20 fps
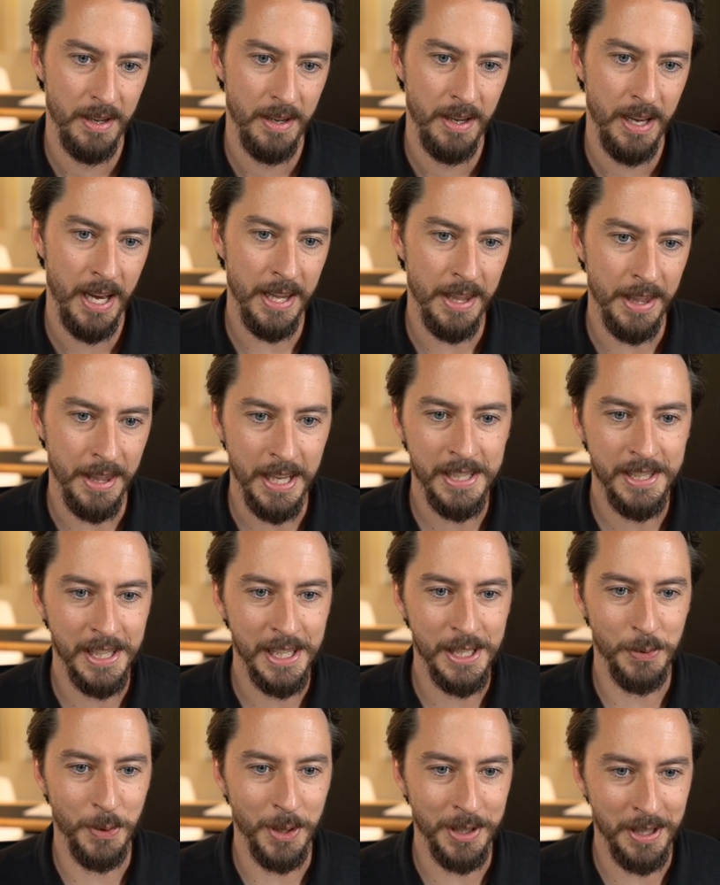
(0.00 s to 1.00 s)
Hey, this
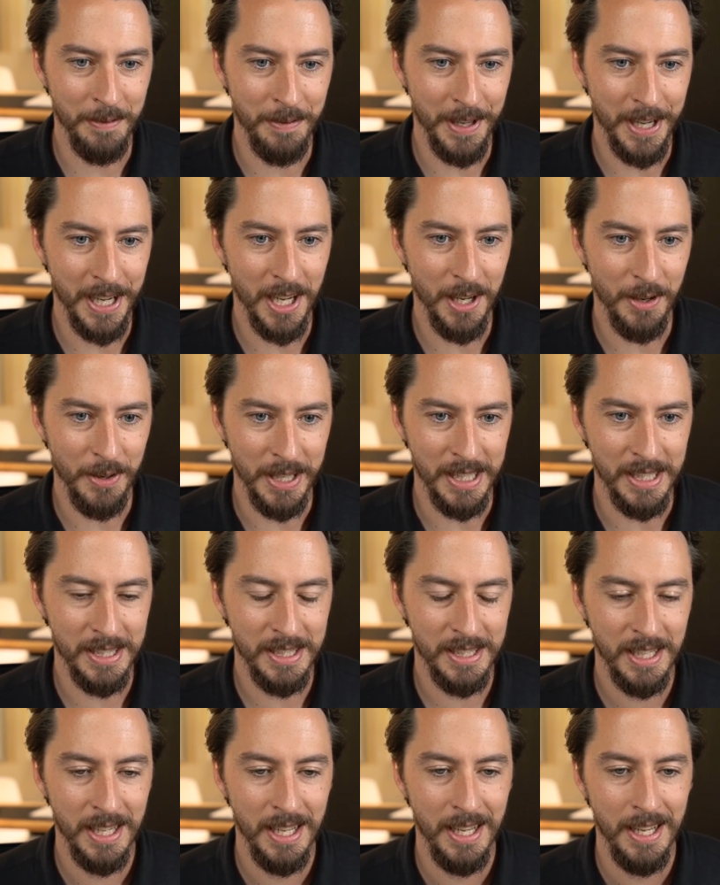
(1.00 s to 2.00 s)
is what the video
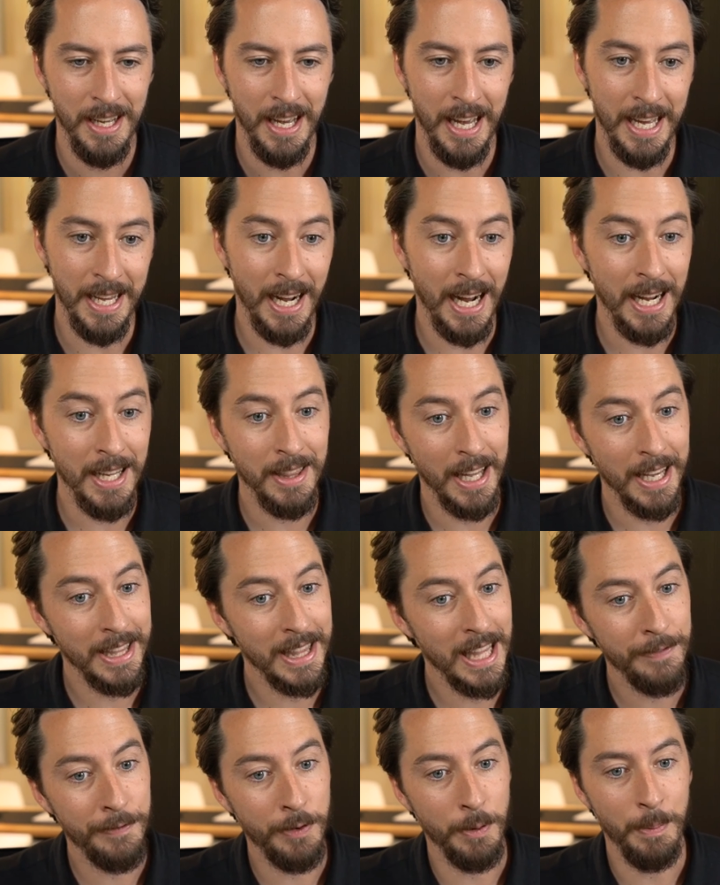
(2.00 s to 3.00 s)
is, and I like
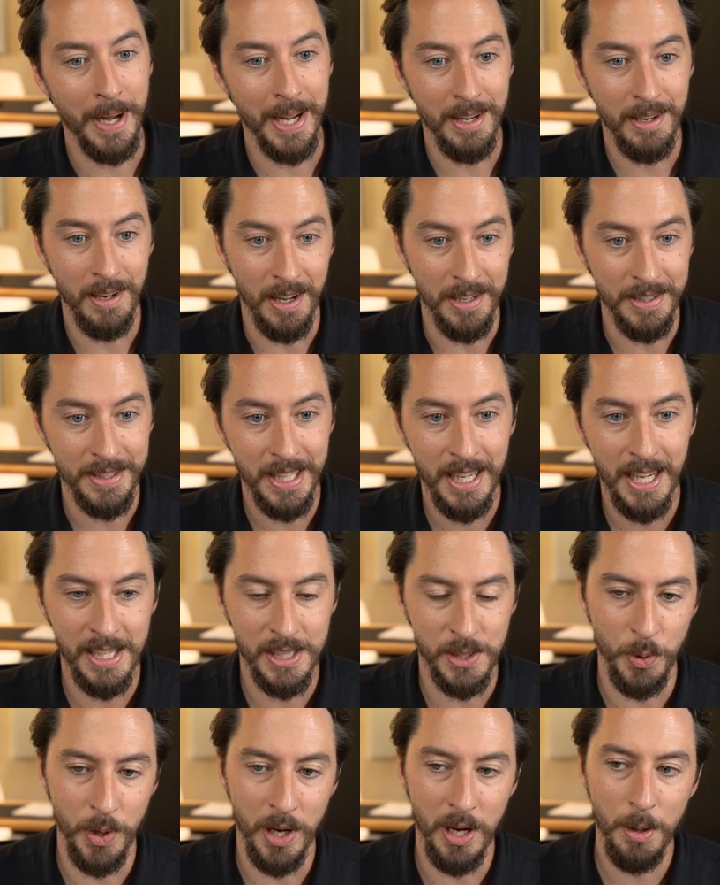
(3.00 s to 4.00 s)
that for my content as
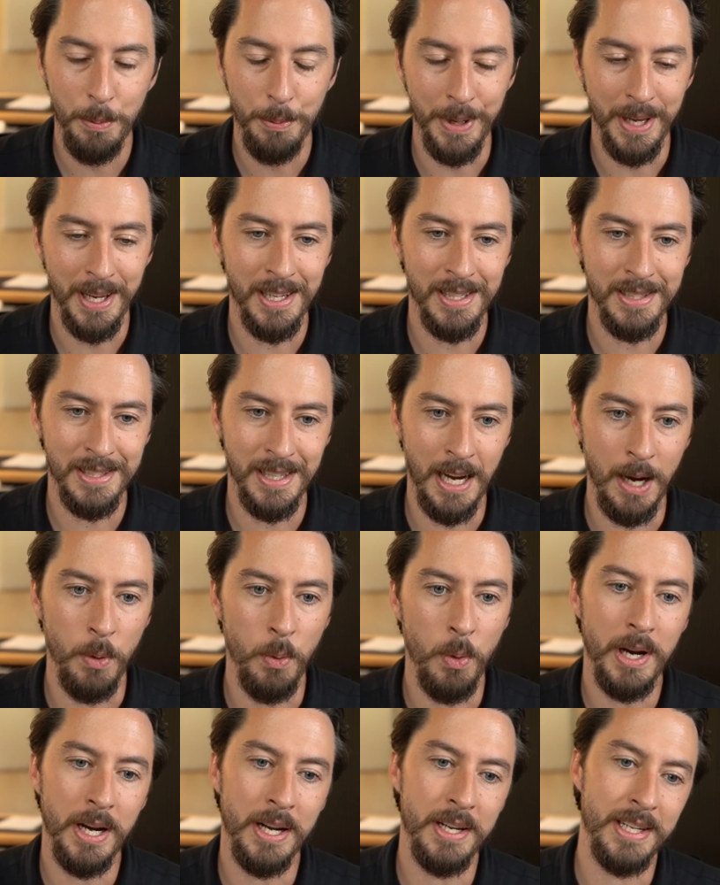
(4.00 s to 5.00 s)
well because I
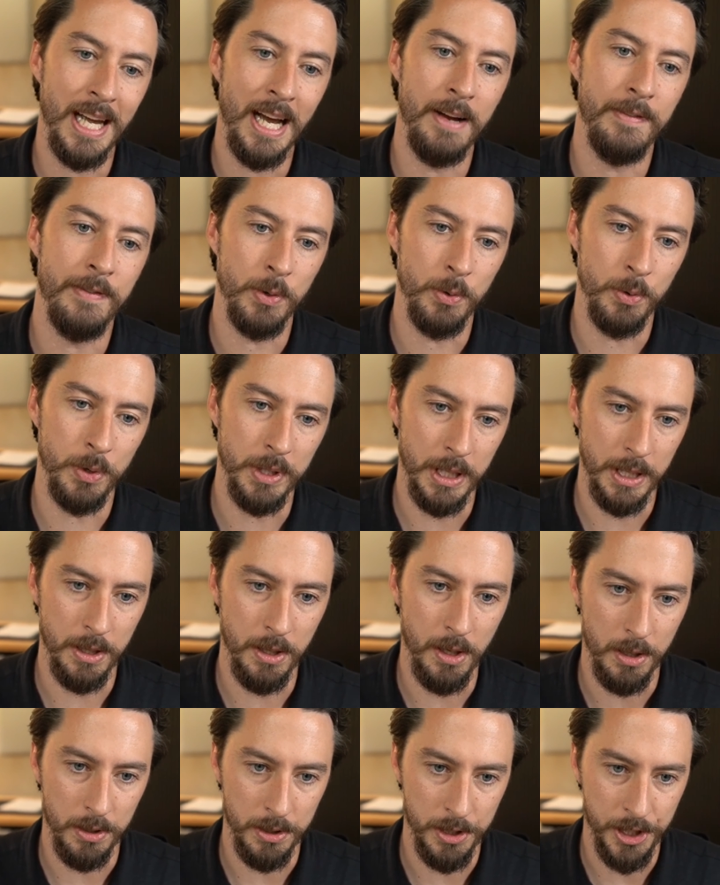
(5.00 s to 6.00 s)
want it to have a really
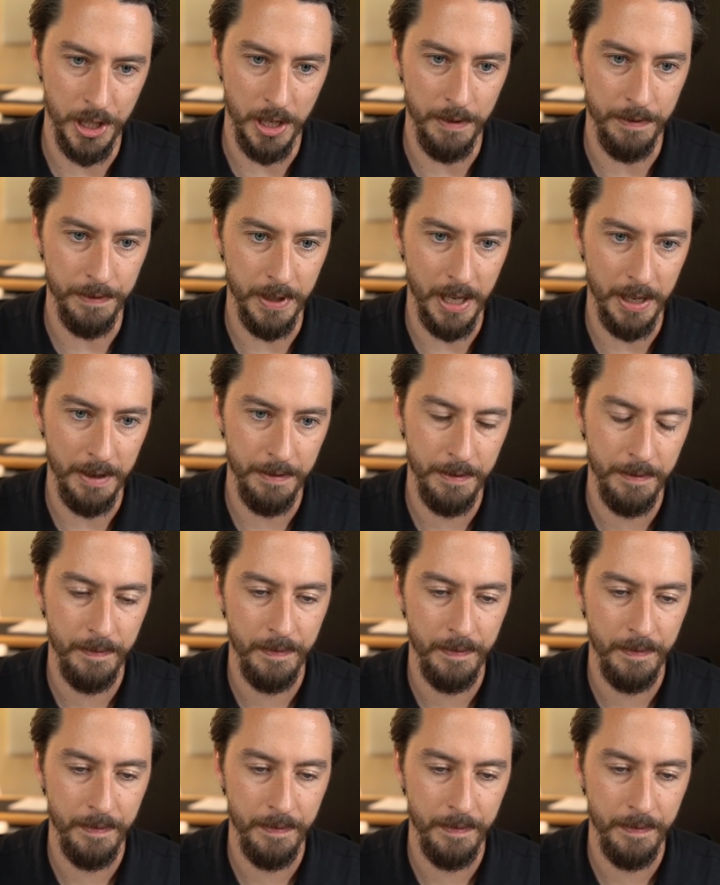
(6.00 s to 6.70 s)
long shelf life.